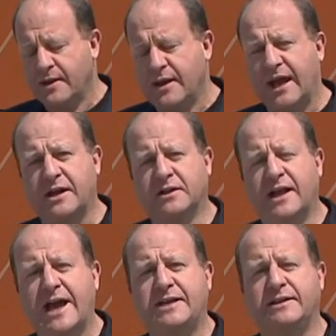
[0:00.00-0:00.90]
it'll
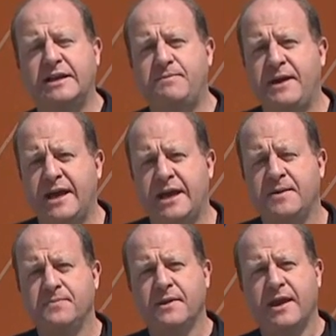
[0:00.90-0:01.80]
likely be
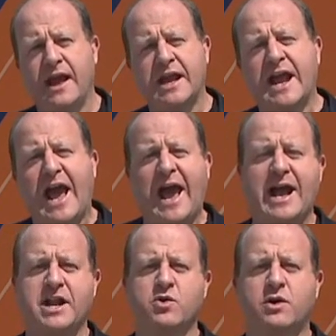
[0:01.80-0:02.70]
an
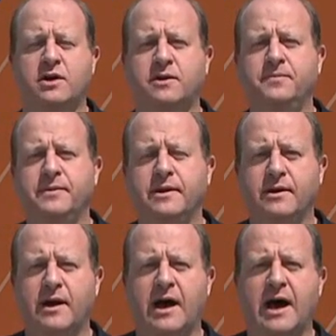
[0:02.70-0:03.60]
annual
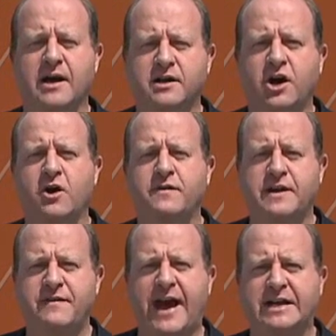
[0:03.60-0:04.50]
COVID
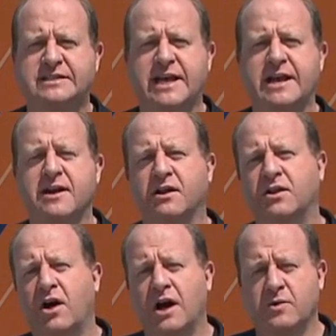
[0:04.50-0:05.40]
vaccine
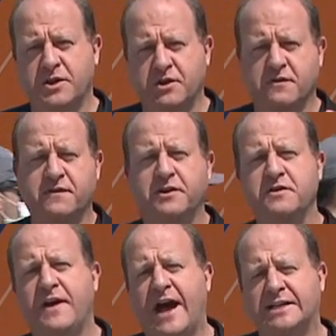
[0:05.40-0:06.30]
along with your flu
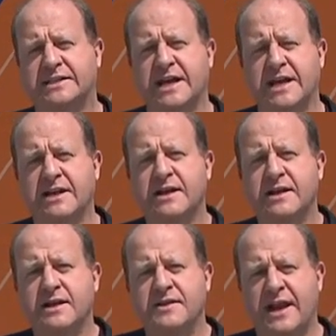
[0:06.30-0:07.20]
vaccine
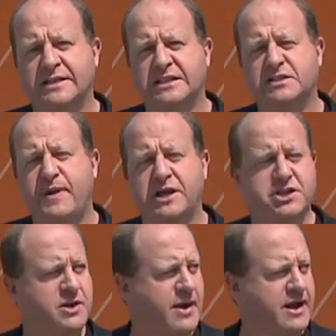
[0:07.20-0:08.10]
that is
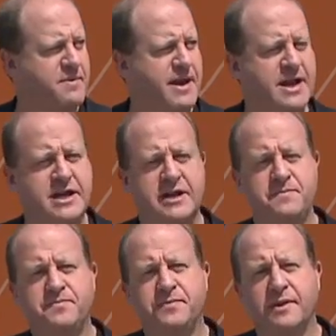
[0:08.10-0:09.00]
especially recommended
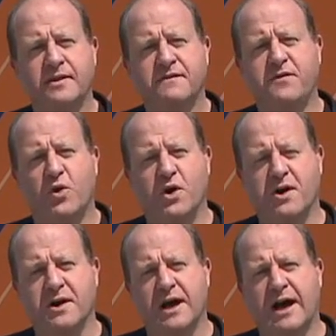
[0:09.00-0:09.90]

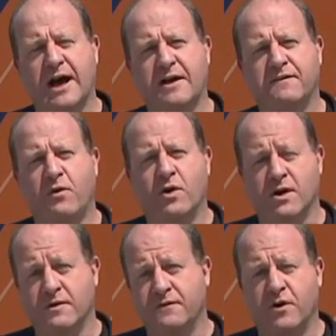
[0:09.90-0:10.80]
for
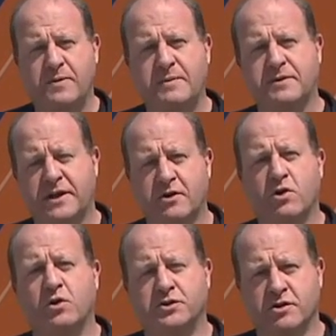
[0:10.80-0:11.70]
people that are
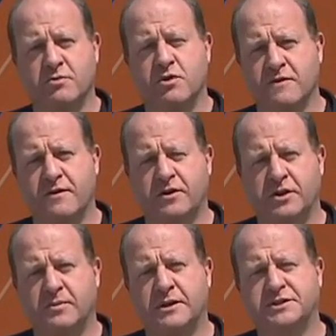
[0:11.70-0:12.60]
older or more
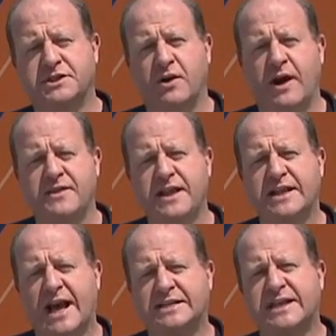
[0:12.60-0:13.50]
vulnerable. So I think
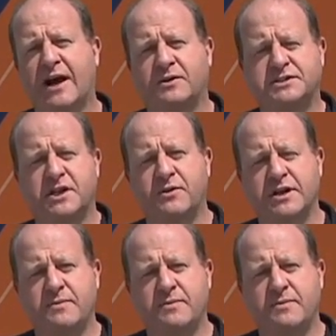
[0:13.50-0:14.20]
that's how it's going to